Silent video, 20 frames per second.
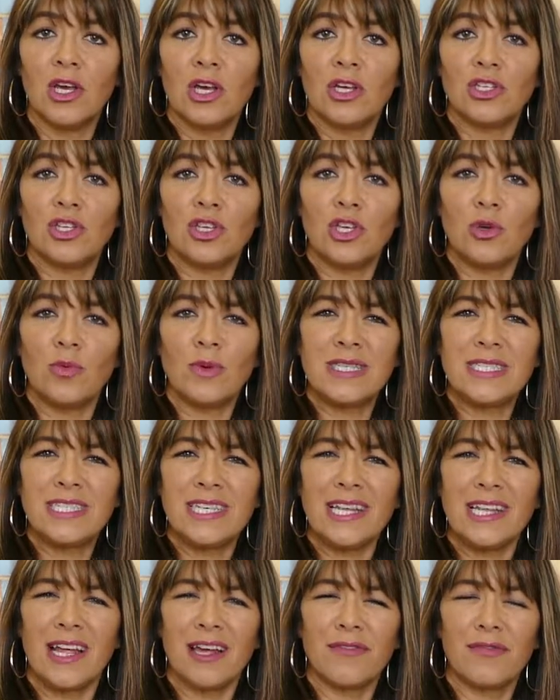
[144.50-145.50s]
So you would
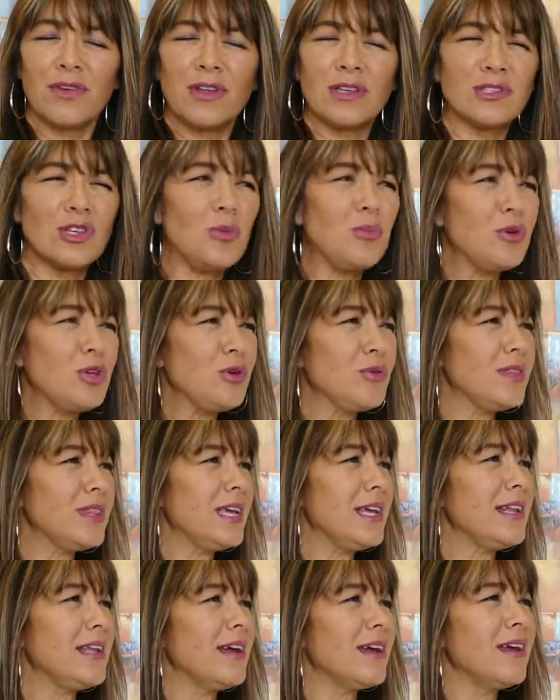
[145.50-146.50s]
see, like, for example, you would
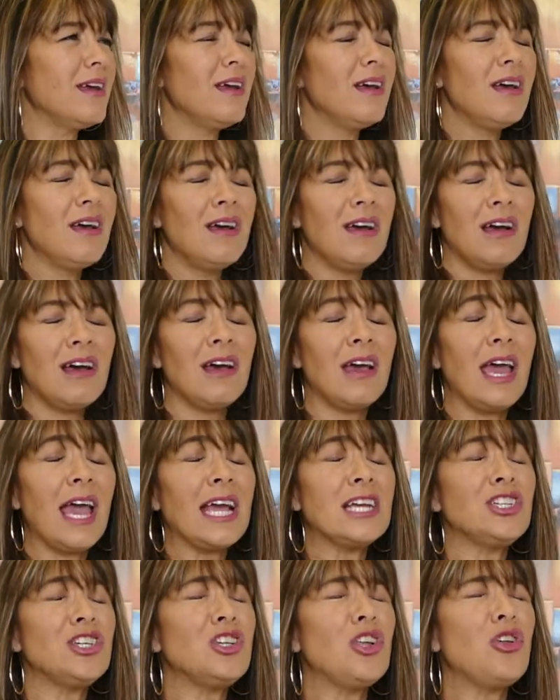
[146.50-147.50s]
think like, I
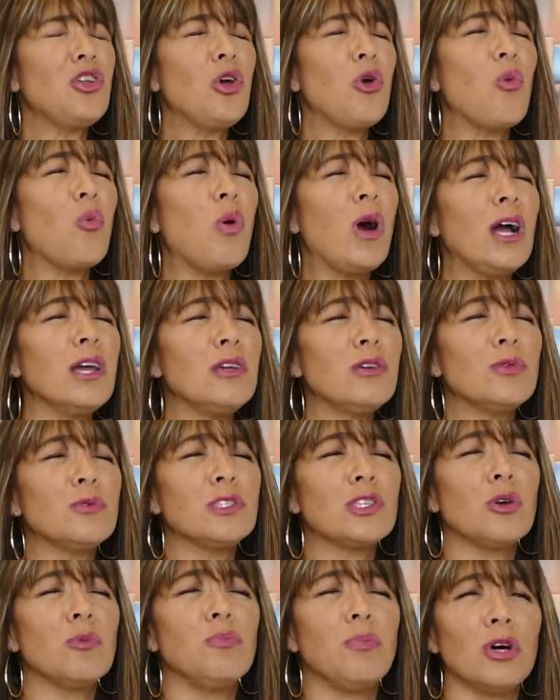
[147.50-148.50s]
actually don't know why you're
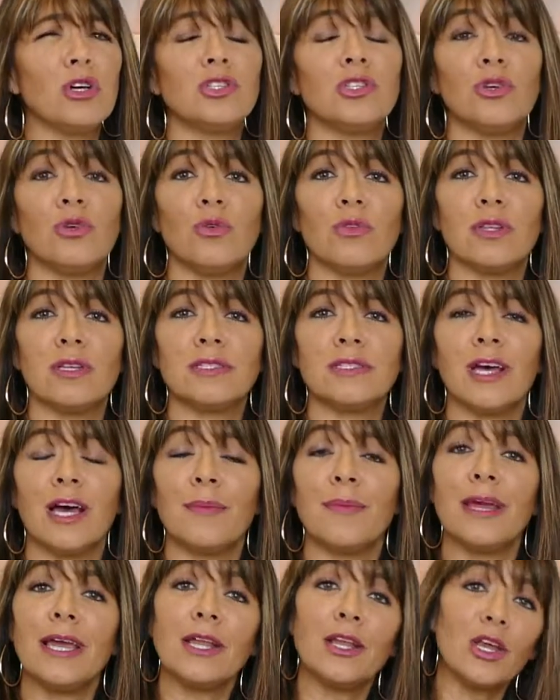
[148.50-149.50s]
so bossy all the
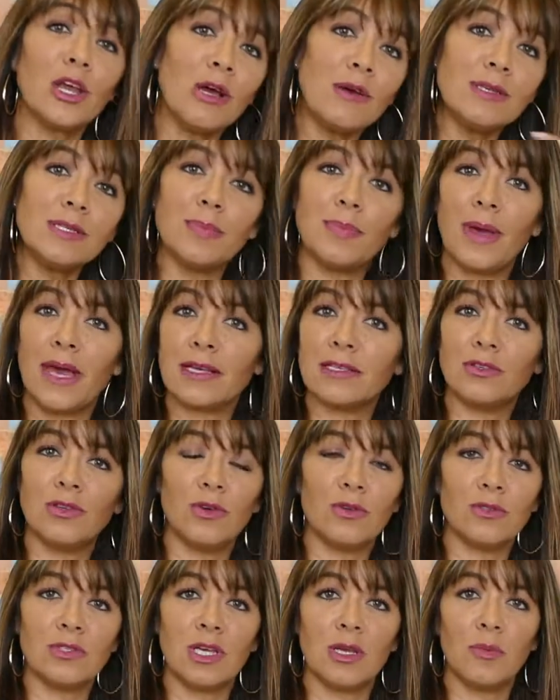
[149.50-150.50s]
time. It goes back to
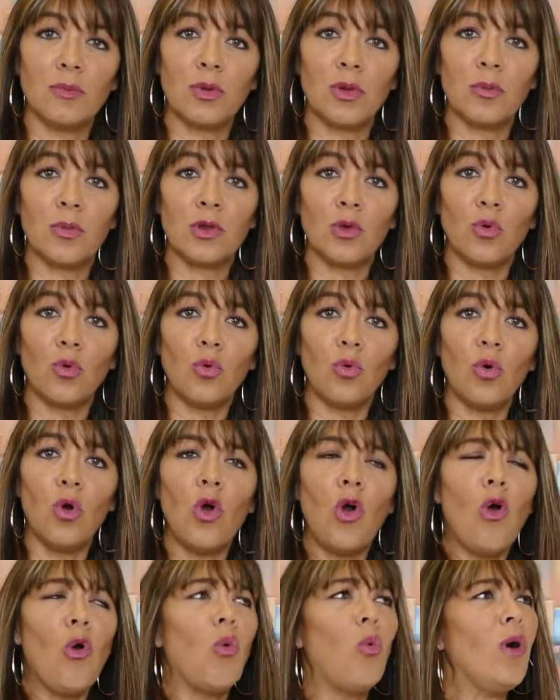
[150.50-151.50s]
your temperament. Or
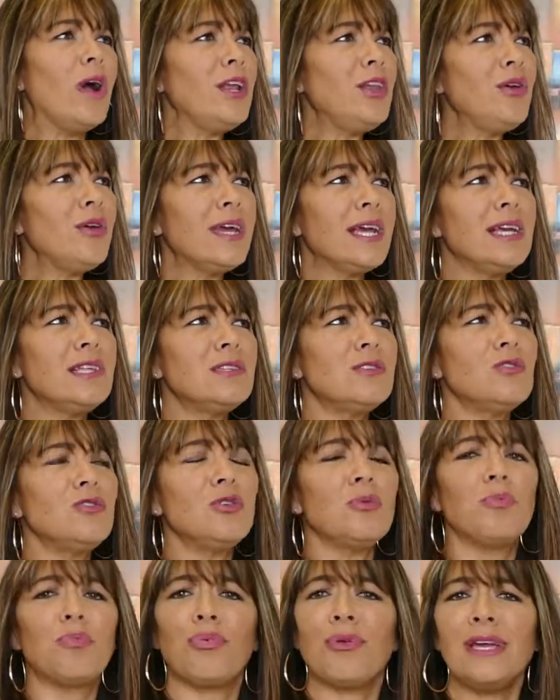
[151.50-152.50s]
why do you get so
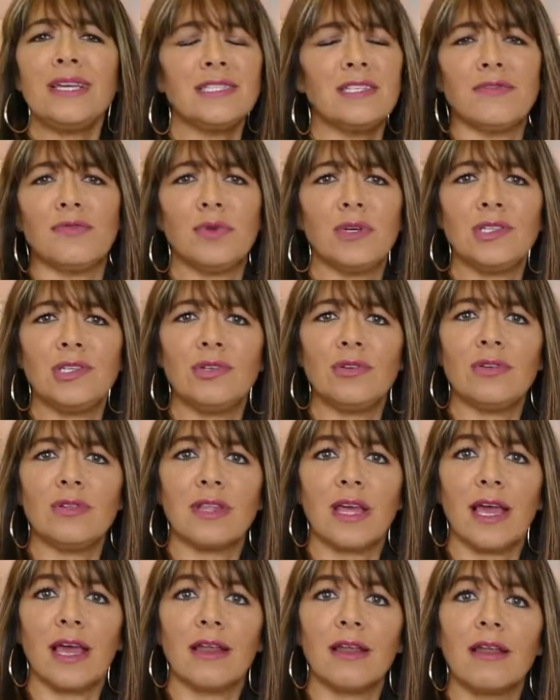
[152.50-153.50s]
depressed if we do
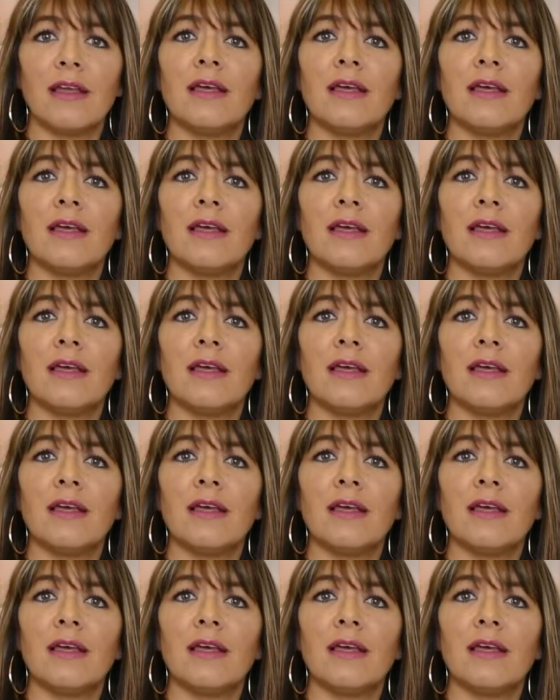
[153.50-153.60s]
that?